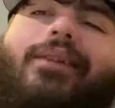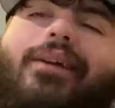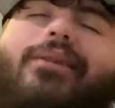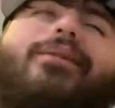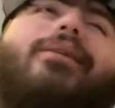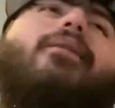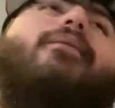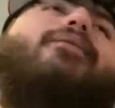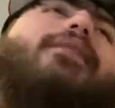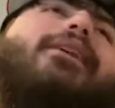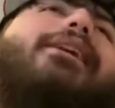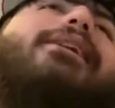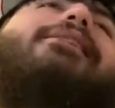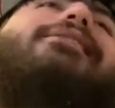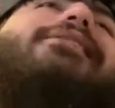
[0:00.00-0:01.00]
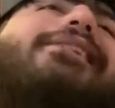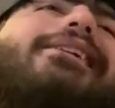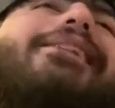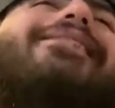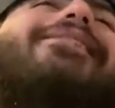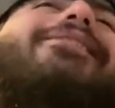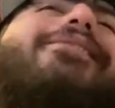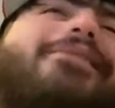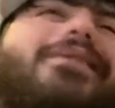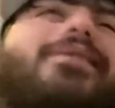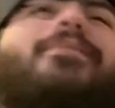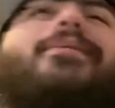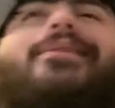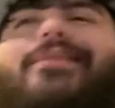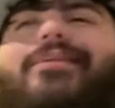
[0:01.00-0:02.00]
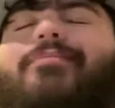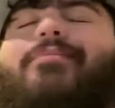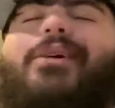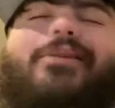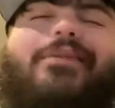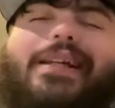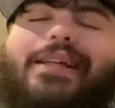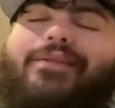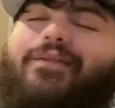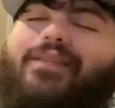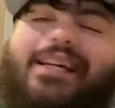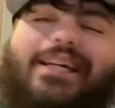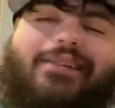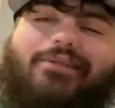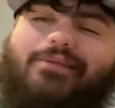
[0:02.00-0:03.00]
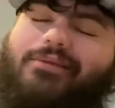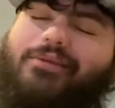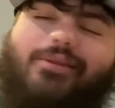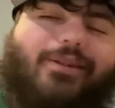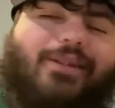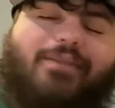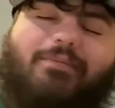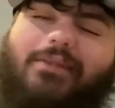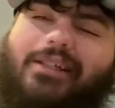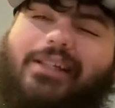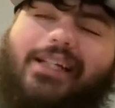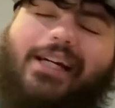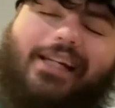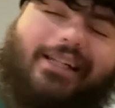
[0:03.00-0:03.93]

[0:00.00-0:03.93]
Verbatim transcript: been on our Franny's lit, always blowing. Bro, that's facts. You always be got